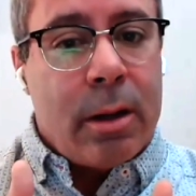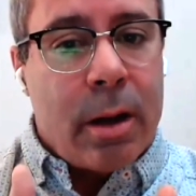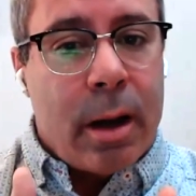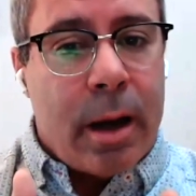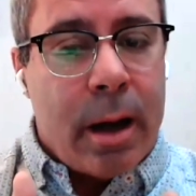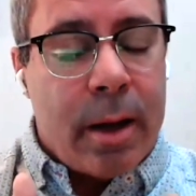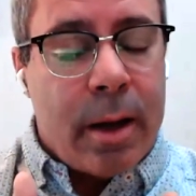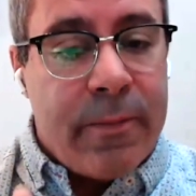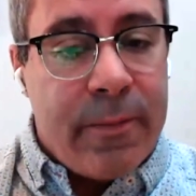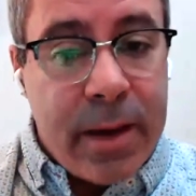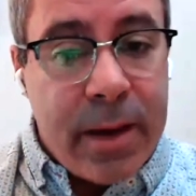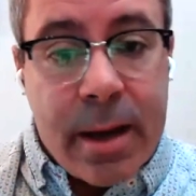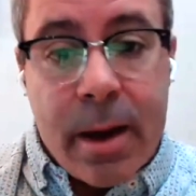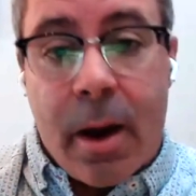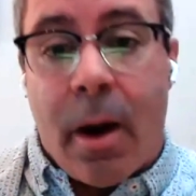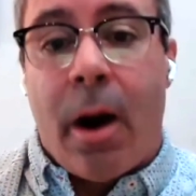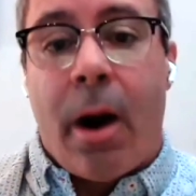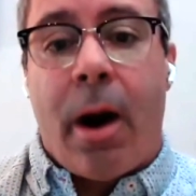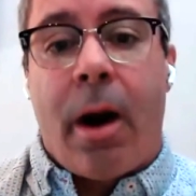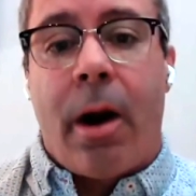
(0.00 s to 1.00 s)

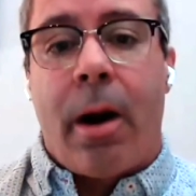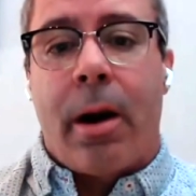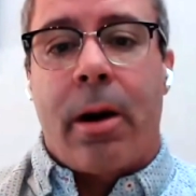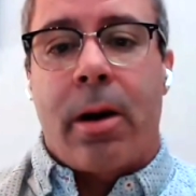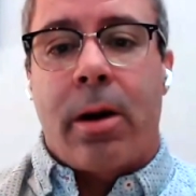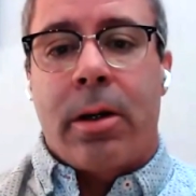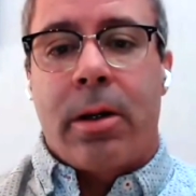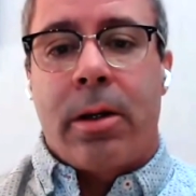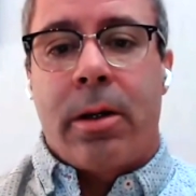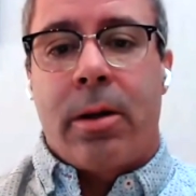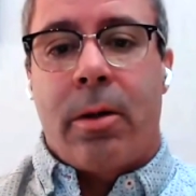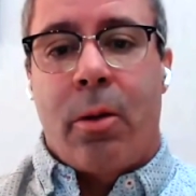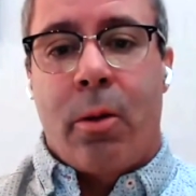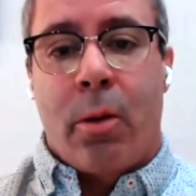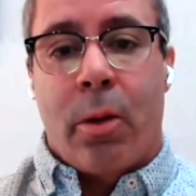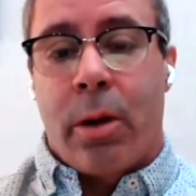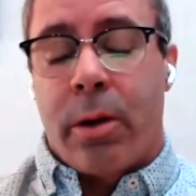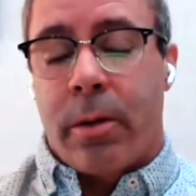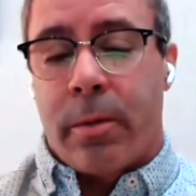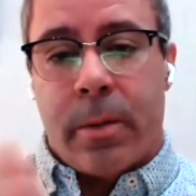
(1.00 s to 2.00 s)
VR
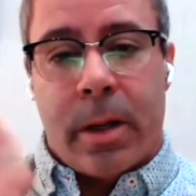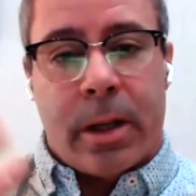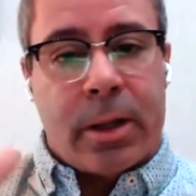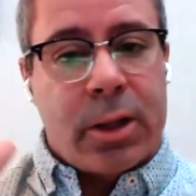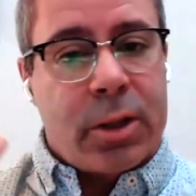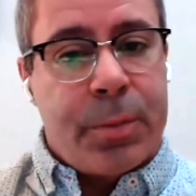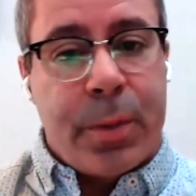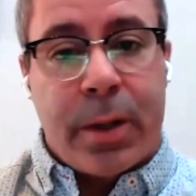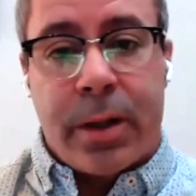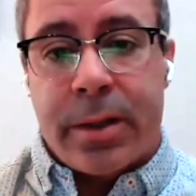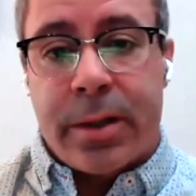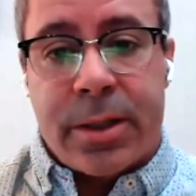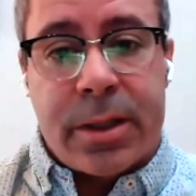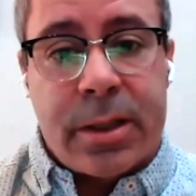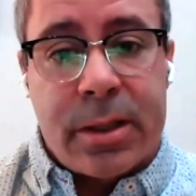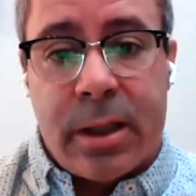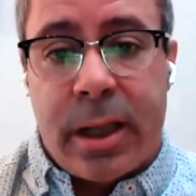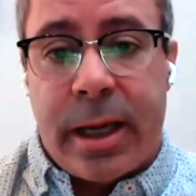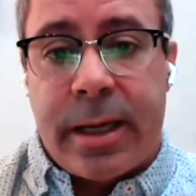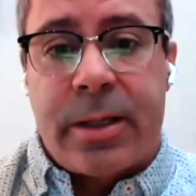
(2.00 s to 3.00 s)
or
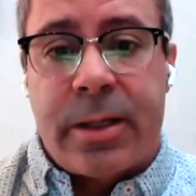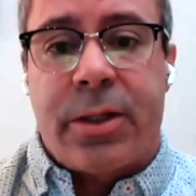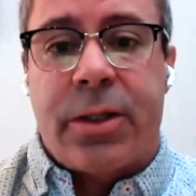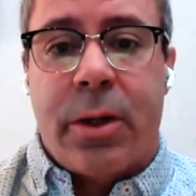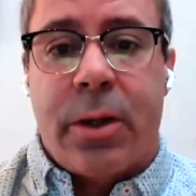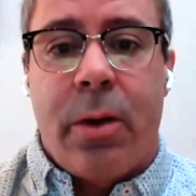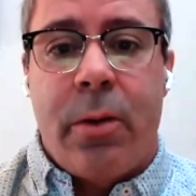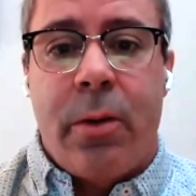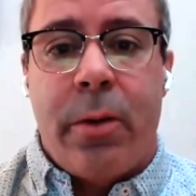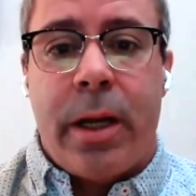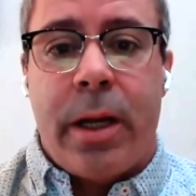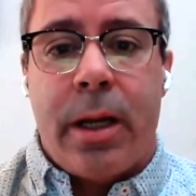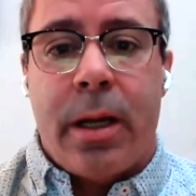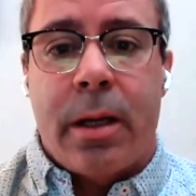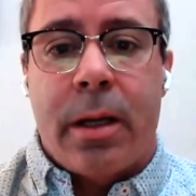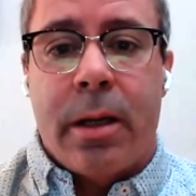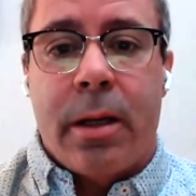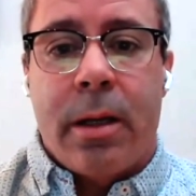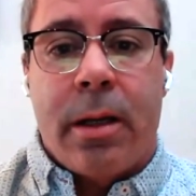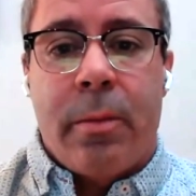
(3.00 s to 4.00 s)
experiences like
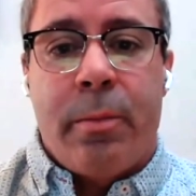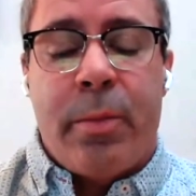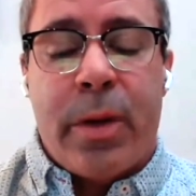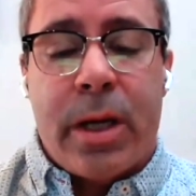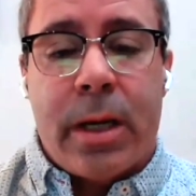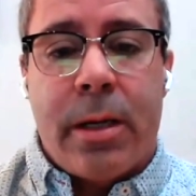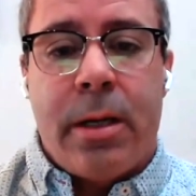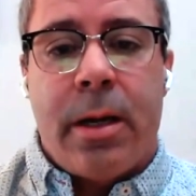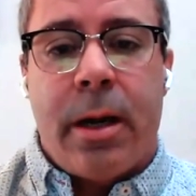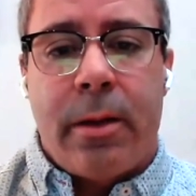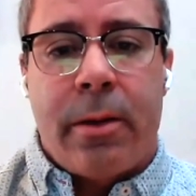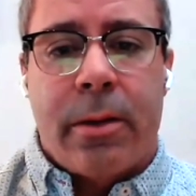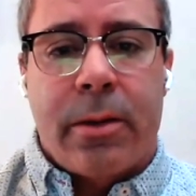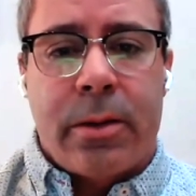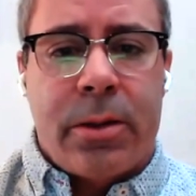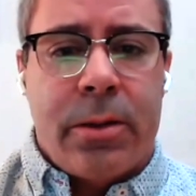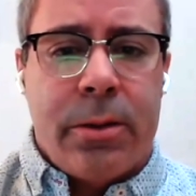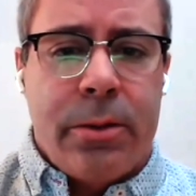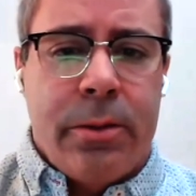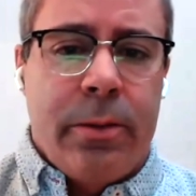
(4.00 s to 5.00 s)
Zoe be another
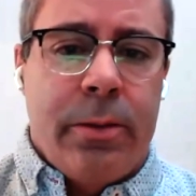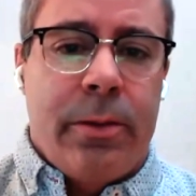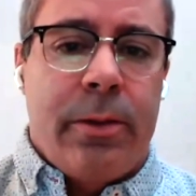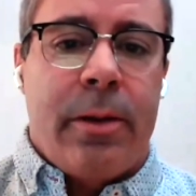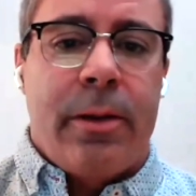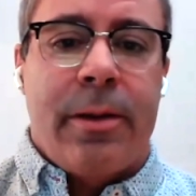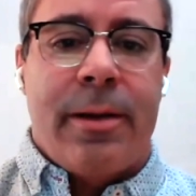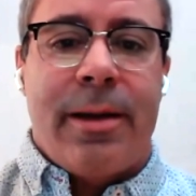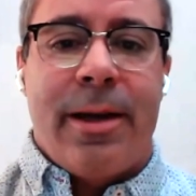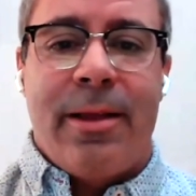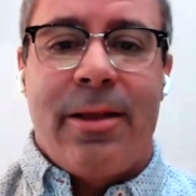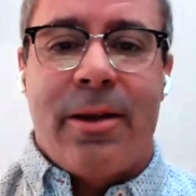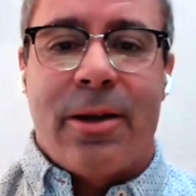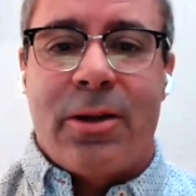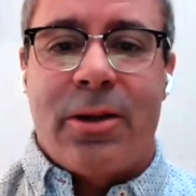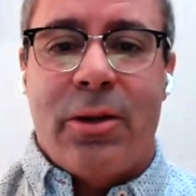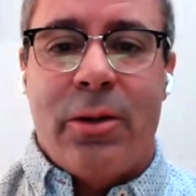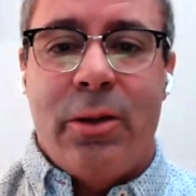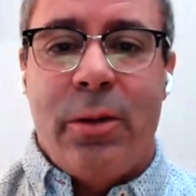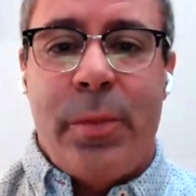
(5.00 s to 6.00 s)
tool in their
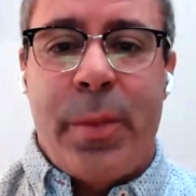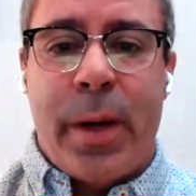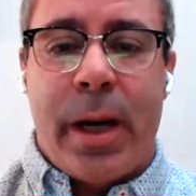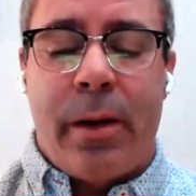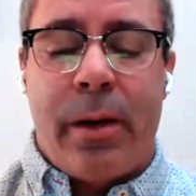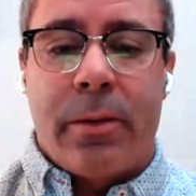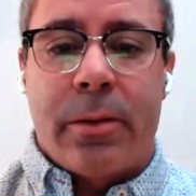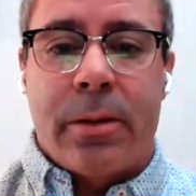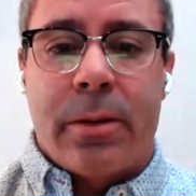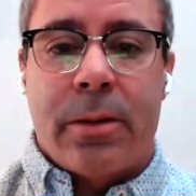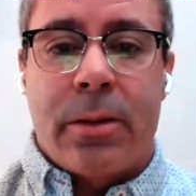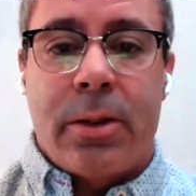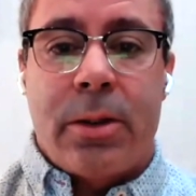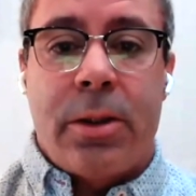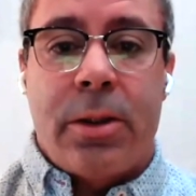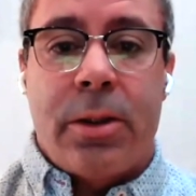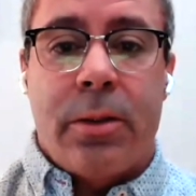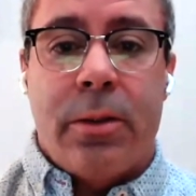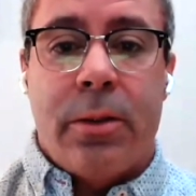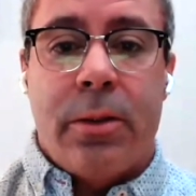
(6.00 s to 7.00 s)
tool belt
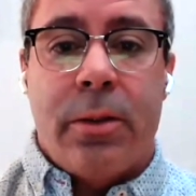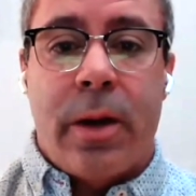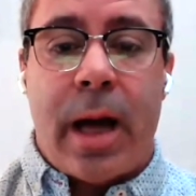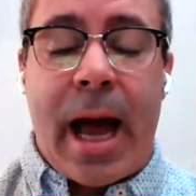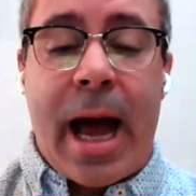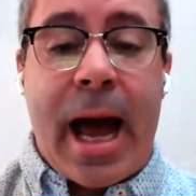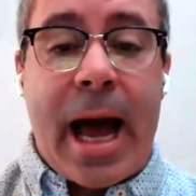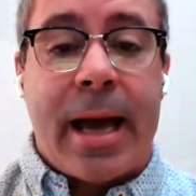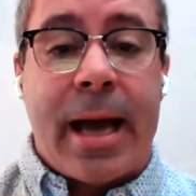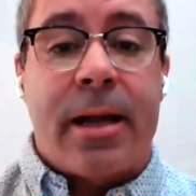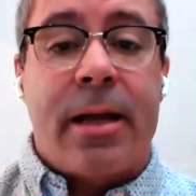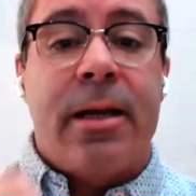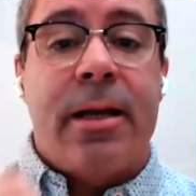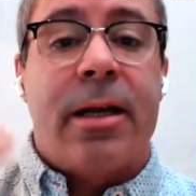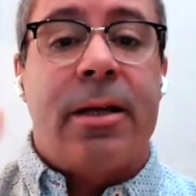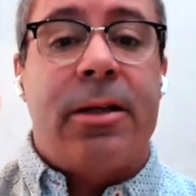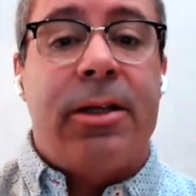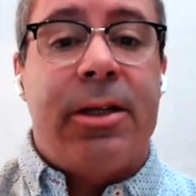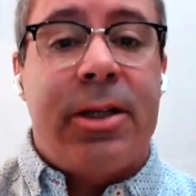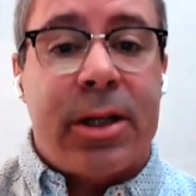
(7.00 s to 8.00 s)
to add an
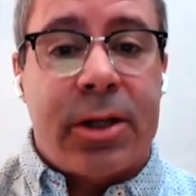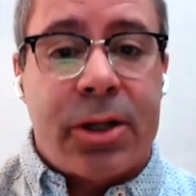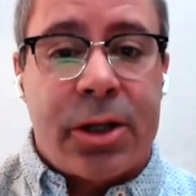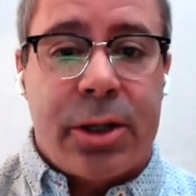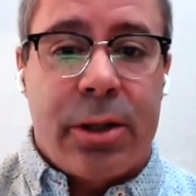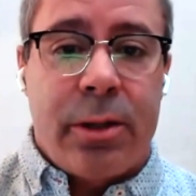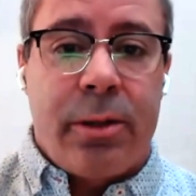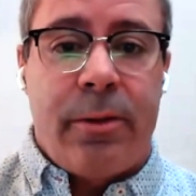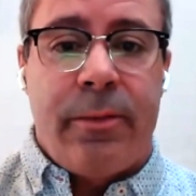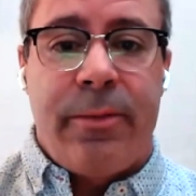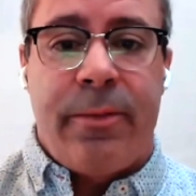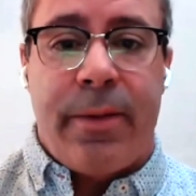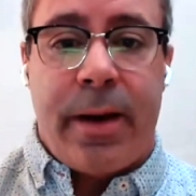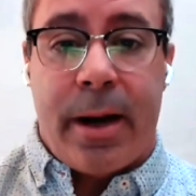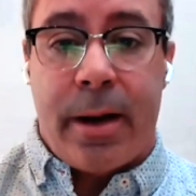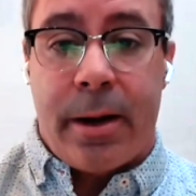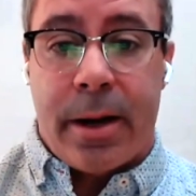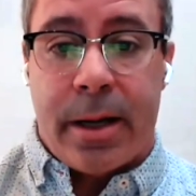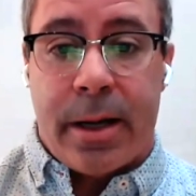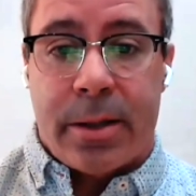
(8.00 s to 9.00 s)
additional
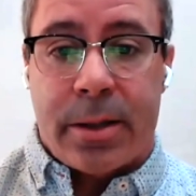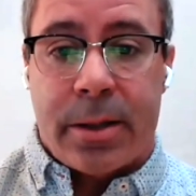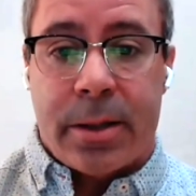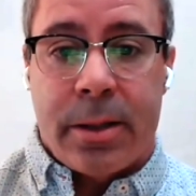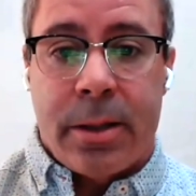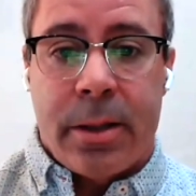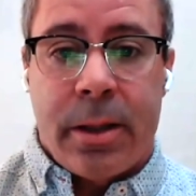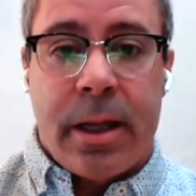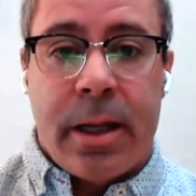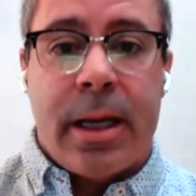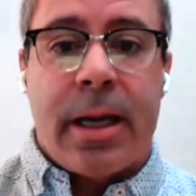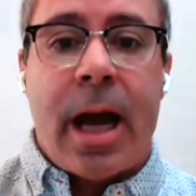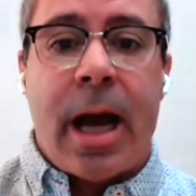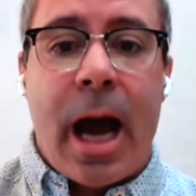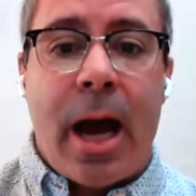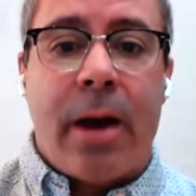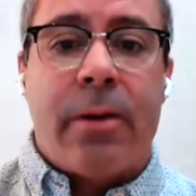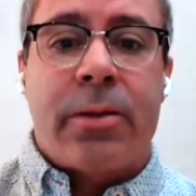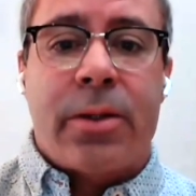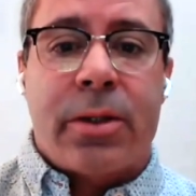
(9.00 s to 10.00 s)
variant in
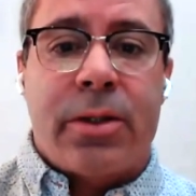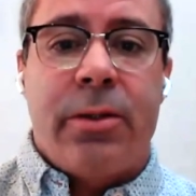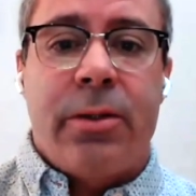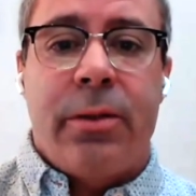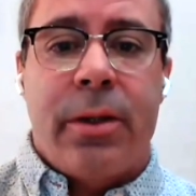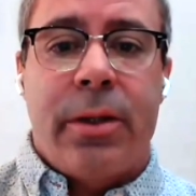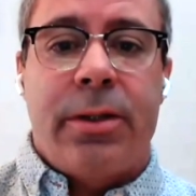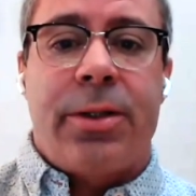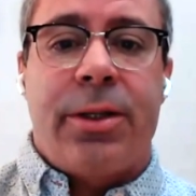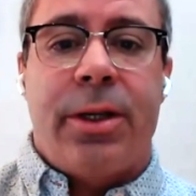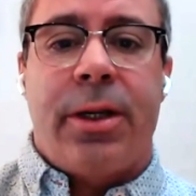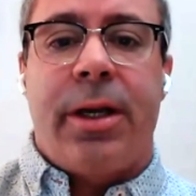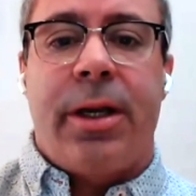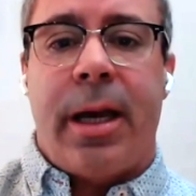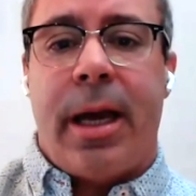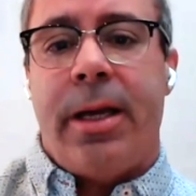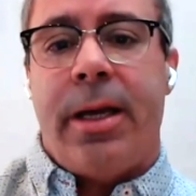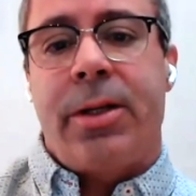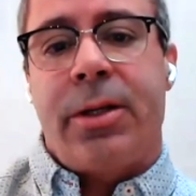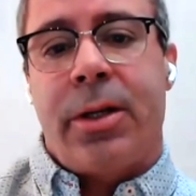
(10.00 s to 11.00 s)
how students
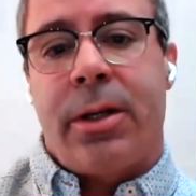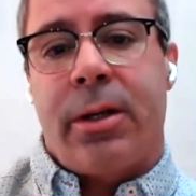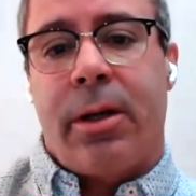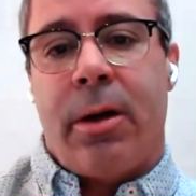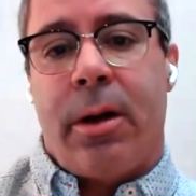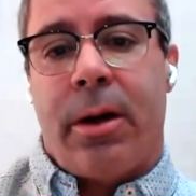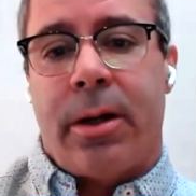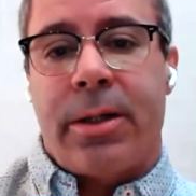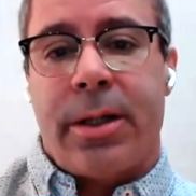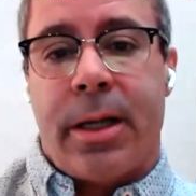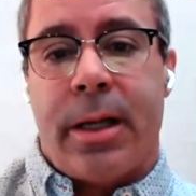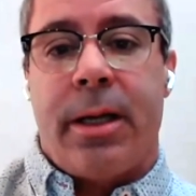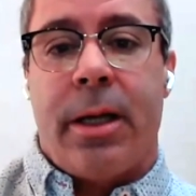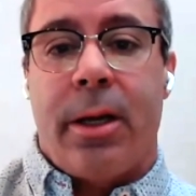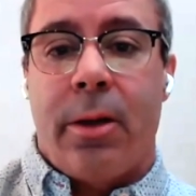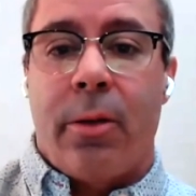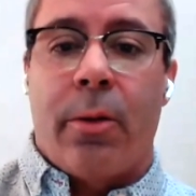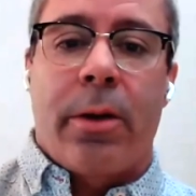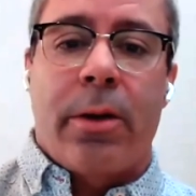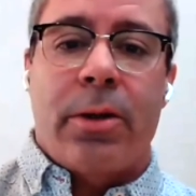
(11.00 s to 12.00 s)
engage in content
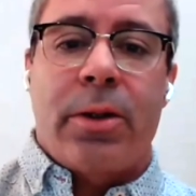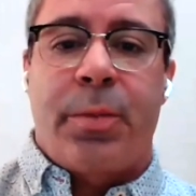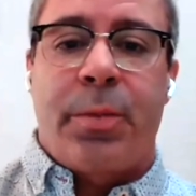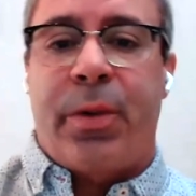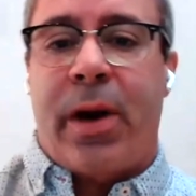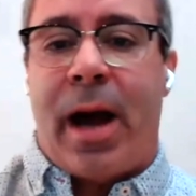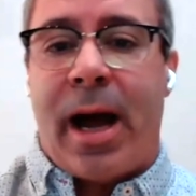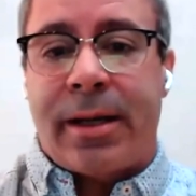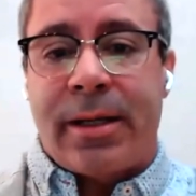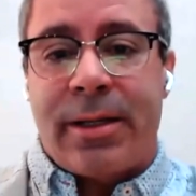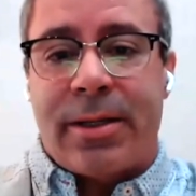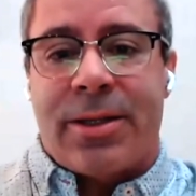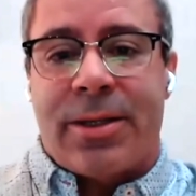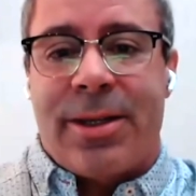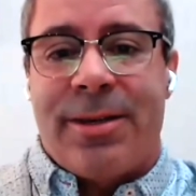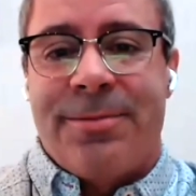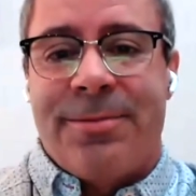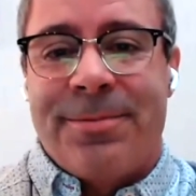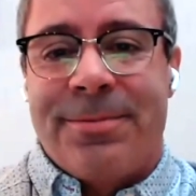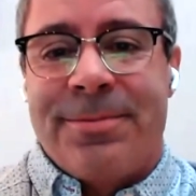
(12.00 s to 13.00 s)
in order to practice
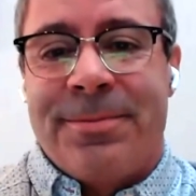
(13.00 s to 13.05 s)
it?